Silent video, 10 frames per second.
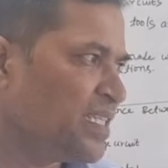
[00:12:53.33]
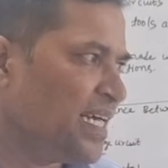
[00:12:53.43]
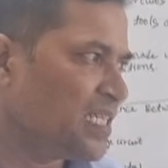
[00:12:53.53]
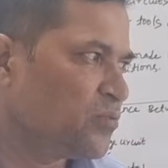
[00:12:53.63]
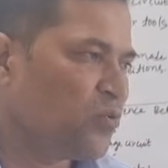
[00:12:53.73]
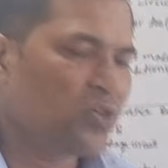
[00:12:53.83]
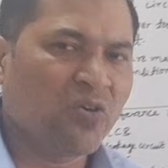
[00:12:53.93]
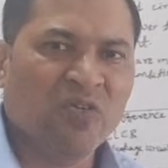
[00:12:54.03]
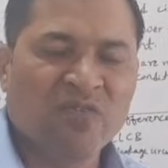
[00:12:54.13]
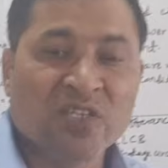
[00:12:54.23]
That is what
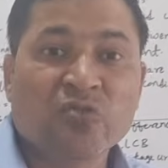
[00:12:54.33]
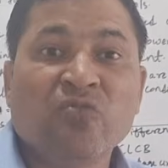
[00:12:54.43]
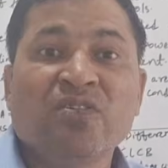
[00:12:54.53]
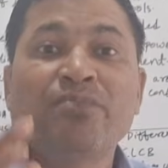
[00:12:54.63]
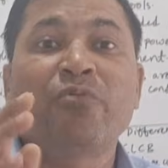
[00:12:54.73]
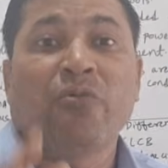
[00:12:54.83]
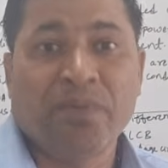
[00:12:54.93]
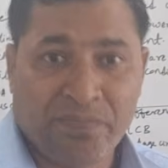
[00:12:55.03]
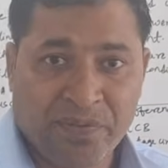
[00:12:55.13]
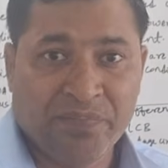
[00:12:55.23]
always go with proper
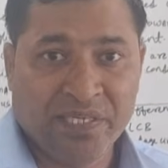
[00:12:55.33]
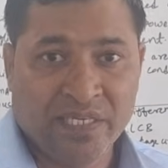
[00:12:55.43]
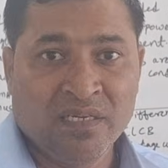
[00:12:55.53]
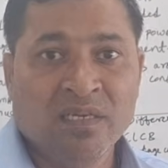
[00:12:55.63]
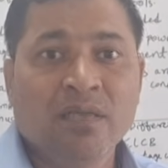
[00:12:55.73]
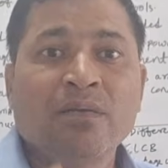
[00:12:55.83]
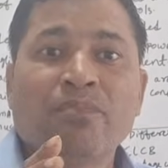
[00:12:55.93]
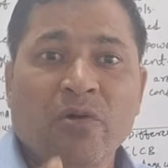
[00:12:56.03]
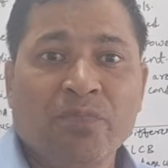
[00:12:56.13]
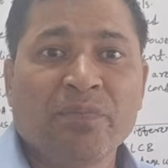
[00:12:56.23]
PPE.
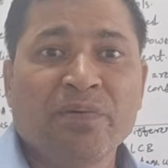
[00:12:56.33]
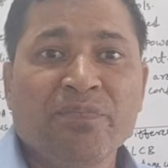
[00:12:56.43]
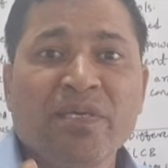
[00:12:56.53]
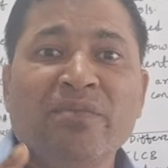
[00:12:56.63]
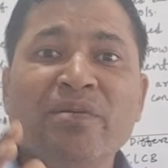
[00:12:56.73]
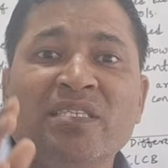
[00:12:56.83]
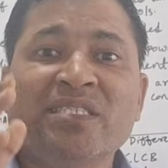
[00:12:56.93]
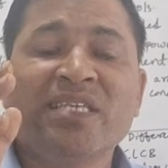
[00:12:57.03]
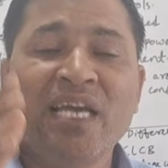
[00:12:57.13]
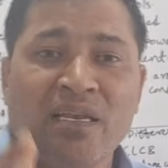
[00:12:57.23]
Proper PPE
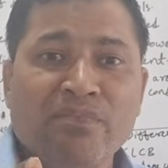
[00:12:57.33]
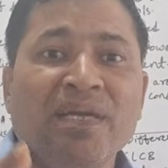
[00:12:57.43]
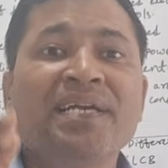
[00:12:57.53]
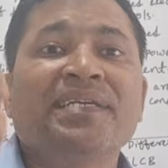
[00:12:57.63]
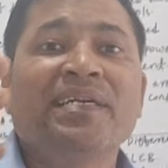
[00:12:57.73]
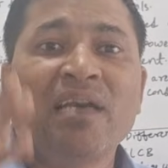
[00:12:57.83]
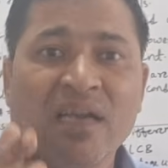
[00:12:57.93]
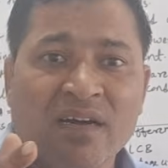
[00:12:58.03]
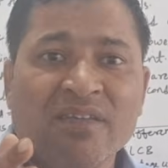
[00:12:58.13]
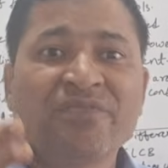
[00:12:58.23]
means helmet,
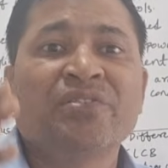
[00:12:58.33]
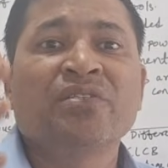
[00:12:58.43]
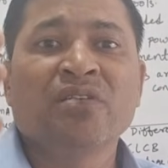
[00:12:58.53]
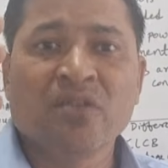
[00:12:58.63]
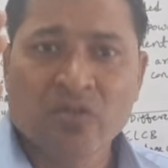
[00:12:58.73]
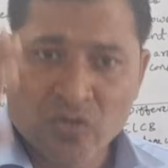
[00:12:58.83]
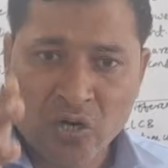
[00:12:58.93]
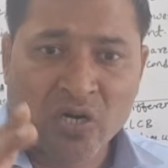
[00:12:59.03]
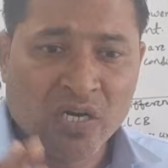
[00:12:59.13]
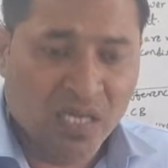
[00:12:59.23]
gloves,
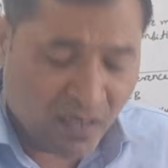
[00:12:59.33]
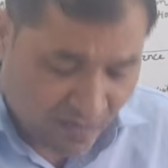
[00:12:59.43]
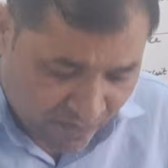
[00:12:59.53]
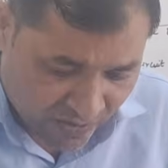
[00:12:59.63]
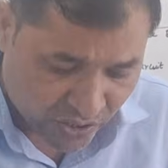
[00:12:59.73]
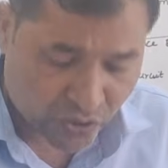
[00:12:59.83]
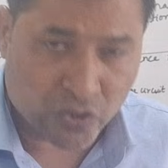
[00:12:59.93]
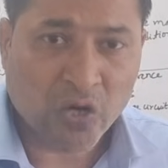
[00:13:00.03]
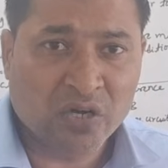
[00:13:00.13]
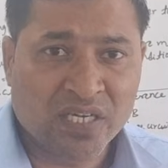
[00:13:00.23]
goggle,
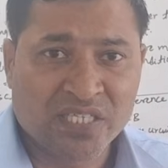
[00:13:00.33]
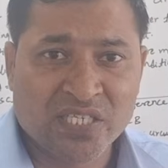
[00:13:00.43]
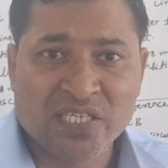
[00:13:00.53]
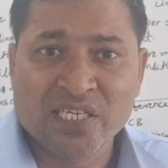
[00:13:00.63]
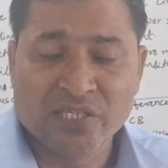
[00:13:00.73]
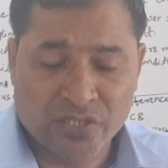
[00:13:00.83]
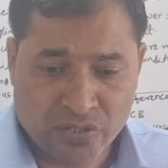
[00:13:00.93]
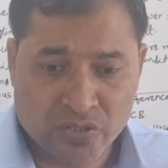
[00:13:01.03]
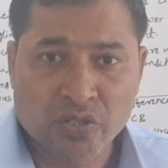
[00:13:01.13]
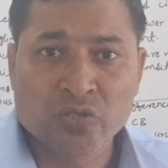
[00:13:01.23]
shock resistance
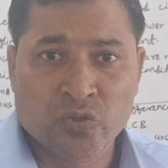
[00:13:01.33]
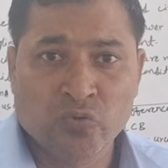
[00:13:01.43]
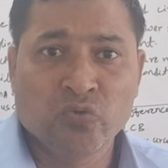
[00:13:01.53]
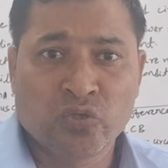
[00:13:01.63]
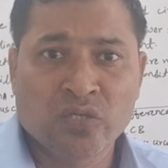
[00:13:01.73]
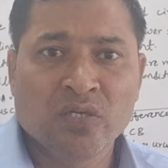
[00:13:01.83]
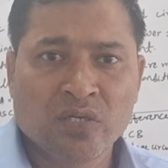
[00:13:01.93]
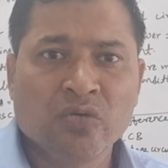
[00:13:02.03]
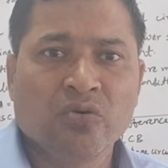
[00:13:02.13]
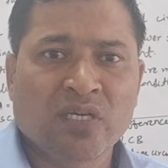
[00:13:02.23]
shoes.
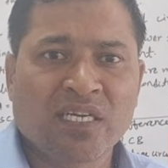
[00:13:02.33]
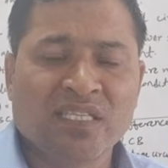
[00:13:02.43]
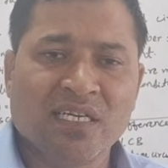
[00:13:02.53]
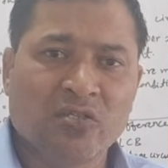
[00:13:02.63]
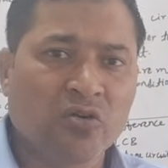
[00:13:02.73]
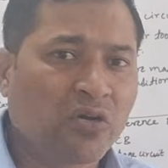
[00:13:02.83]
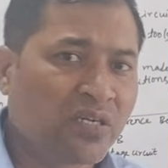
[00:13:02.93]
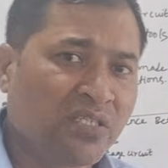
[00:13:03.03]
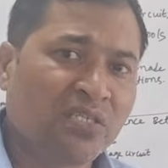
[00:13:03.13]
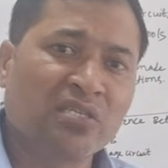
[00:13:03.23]
Okay, there is shock
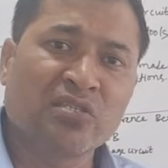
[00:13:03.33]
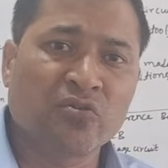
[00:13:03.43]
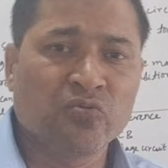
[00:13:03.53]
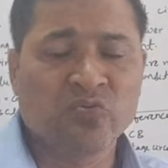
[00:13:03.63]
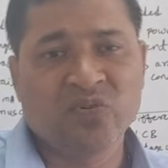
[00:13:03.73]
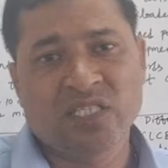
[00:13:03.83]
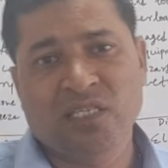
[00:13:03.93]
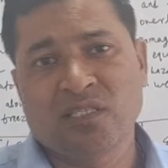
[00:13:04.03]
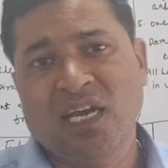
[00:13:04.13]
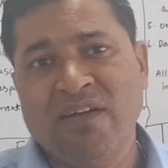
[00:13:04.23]
resistant shoes which
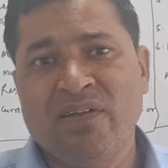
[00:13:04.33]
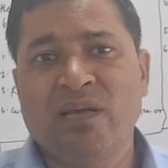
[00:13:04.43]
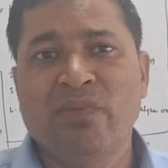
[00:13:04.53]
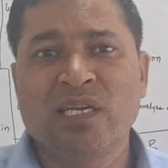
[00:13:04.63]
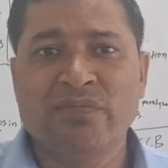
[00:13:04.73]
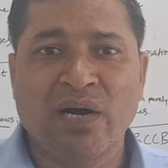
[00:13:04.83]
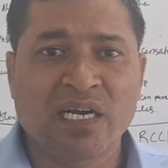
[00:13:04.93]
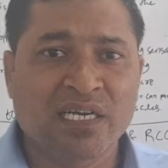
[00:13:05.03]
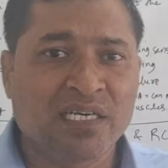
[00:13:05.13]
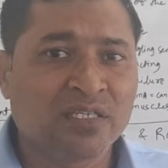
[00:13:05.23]
is available in
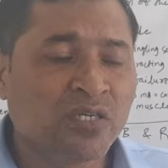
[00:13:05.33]
market.